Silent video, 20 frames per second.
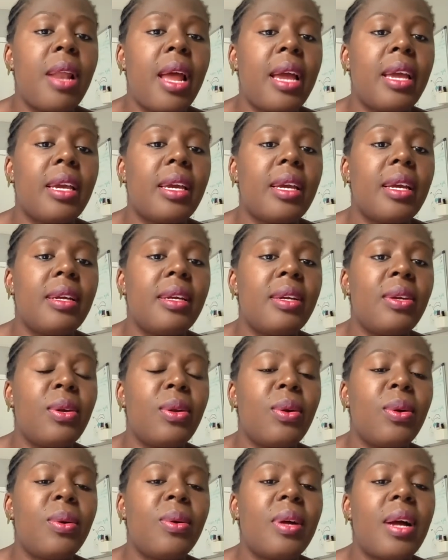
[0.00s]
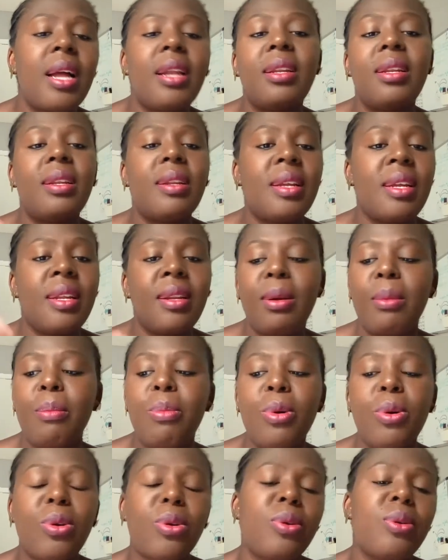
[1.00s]
Like, and in the
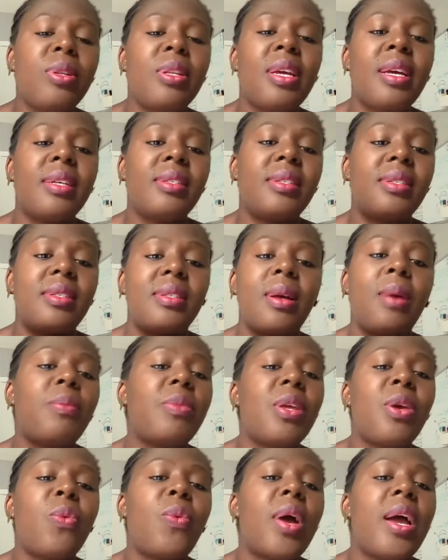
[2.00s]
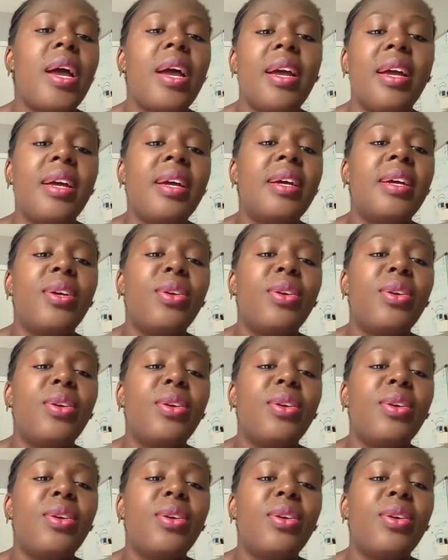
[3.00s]
book, there's something where,